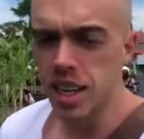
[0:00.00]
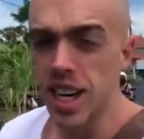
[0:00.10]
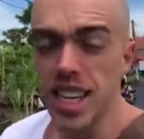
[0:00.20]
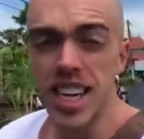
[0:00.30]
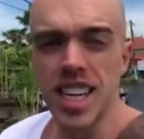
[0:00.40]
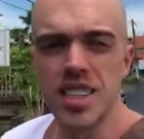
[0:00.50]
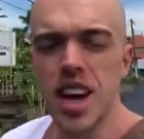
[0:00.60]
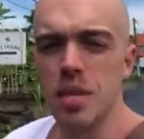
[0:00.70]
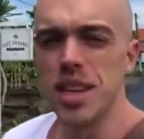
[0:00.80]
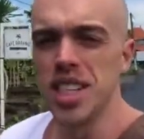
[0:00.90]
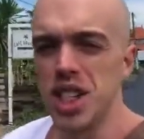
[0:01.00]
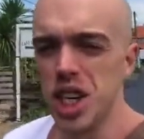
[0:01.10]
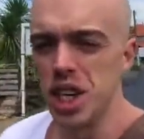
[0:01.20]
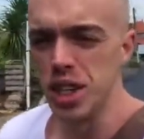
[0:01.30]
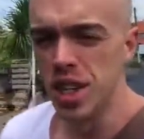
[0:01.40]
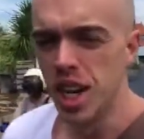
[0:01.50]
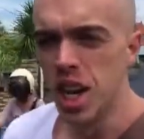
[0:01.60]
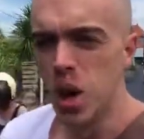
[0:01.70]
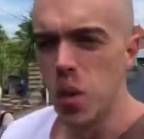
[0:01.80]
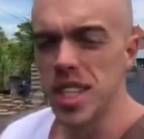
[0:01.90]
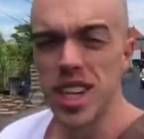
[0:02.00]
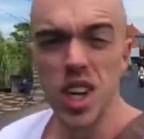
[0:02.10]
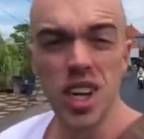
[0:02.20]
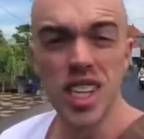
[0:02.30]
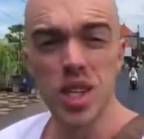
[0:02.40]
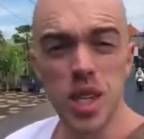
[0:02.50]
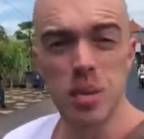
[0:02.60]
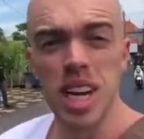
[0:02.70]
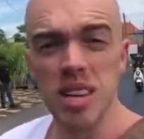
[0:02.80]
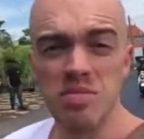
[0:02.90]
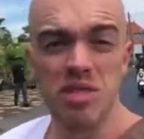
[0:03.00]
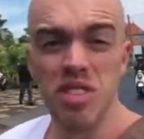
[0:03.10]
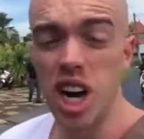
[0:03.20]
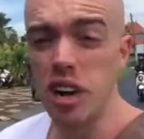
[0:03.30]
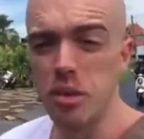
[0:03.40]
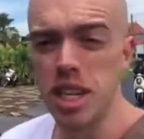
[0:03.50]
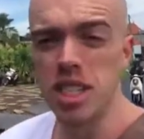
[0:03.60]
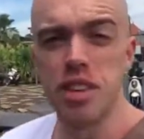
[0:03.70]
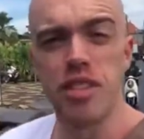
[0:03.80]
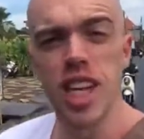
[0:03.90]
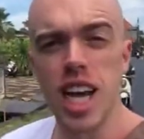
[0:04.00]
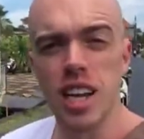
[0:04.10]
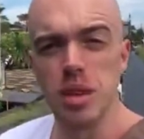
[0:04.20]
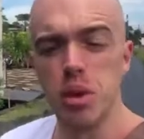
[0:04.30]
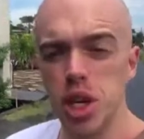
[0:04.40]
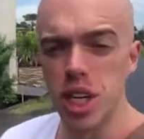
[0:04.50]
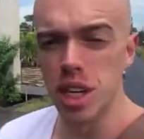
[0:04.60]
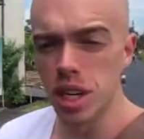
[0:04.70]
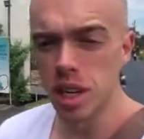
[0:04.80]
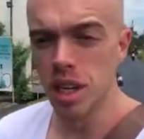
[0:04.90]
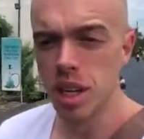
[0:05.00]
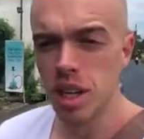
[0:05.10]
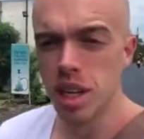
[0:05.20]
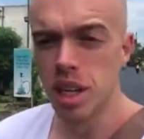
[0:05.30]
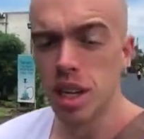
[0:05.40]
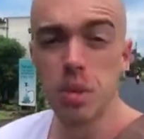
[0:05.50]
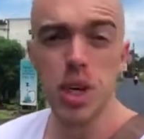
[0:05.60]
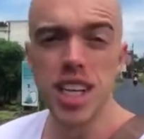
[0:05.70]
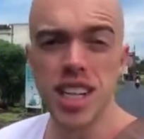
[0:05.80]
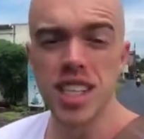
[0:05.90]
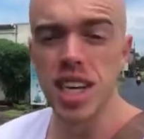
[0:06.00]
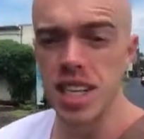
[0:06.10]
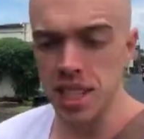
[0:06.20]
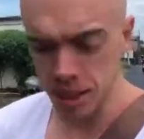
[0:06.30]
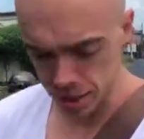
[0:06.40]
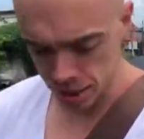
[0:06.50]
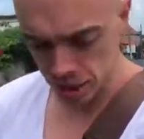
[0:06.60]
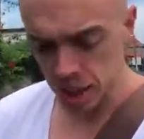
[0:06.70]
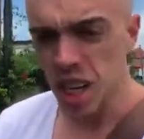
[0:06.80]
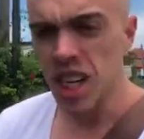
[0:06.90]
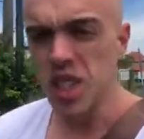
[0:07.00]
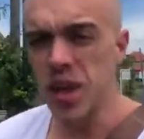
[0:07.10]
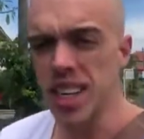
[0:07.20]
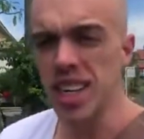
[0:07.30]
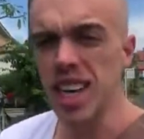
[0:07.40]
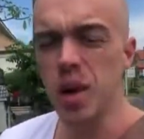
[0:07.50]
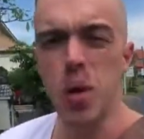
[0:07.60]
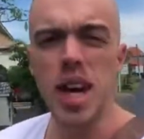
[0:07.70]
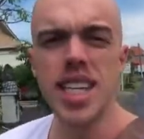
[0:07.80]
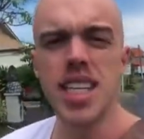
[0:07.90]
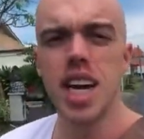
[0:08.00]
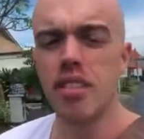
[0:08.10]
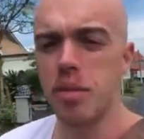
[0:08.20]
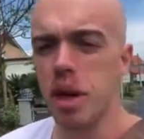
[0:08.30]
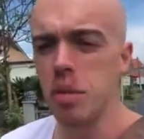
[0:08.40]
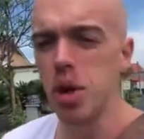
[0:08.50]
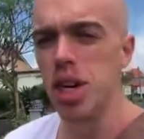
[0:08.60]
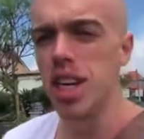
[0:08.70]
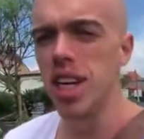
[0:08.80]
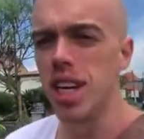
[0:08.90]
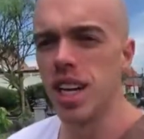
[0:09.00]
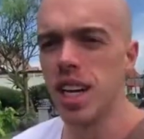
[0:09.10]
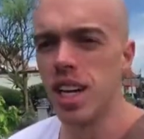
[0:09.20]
90 Days of Happiness journal was that it only took about 5 minutes to fill out the morning exercises. So I didn't like waste half of my morning